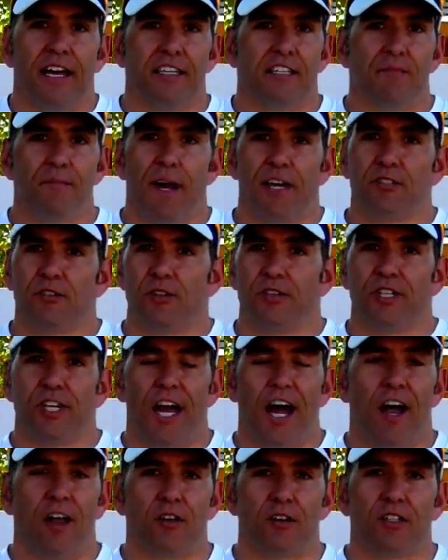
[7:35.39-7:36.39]
some extra
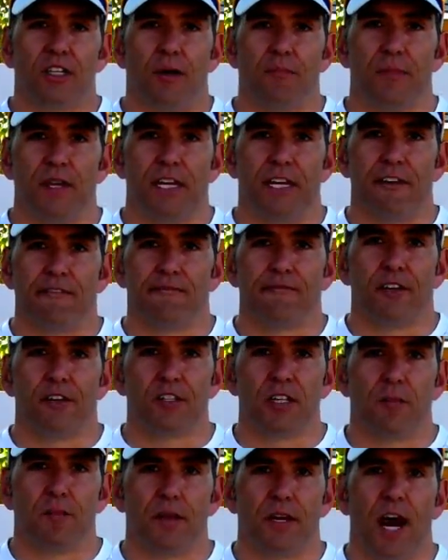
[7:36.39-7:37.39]
gel or something if there's
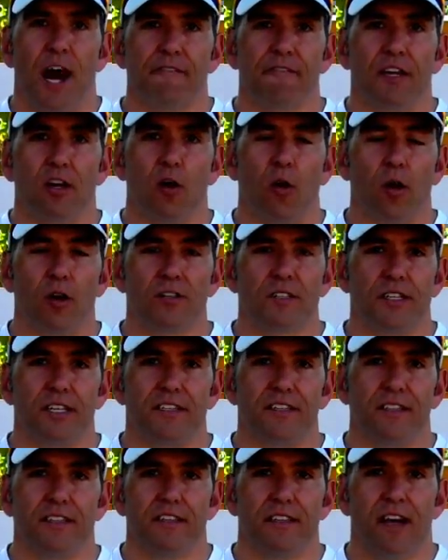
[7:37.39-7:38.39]
something off the course that,
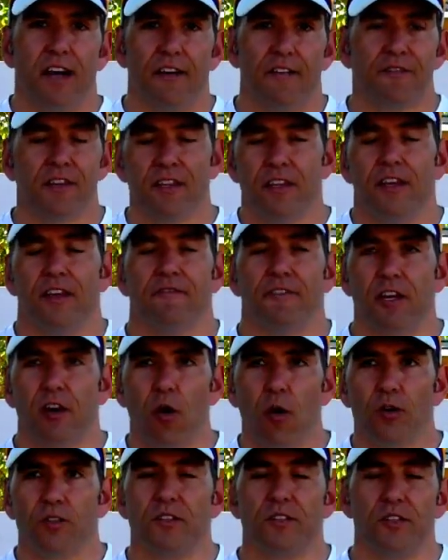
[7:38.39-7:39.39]
if the
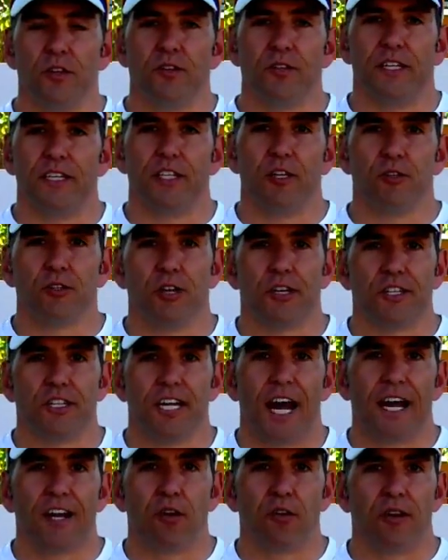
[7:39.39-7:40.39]
course is using nutrition
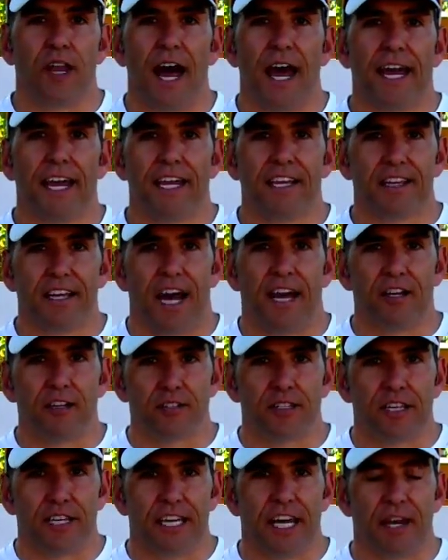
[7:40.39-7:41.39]
I don't like, I
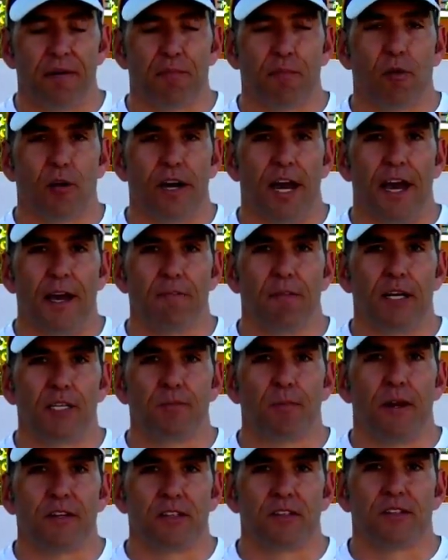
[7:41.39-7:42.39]
usually keep my
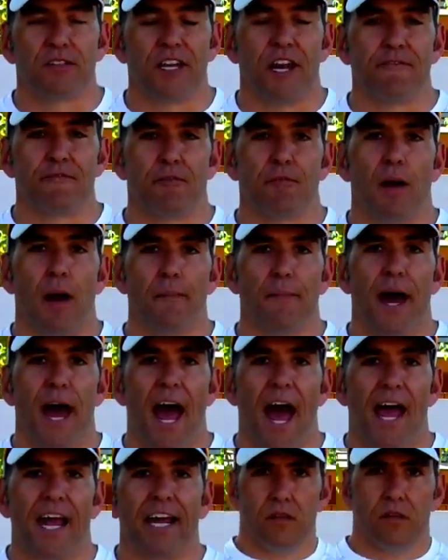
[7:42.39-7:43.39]
special stuff in my
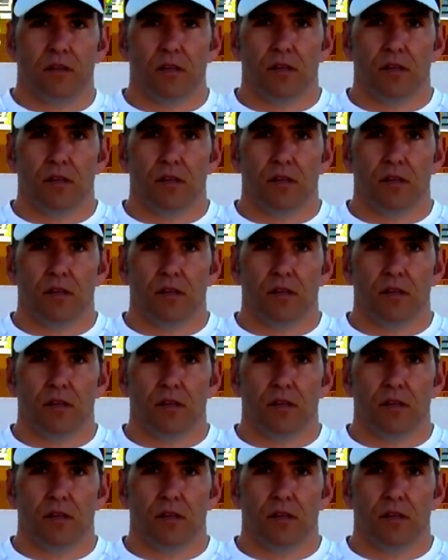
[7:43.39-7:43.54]
bag.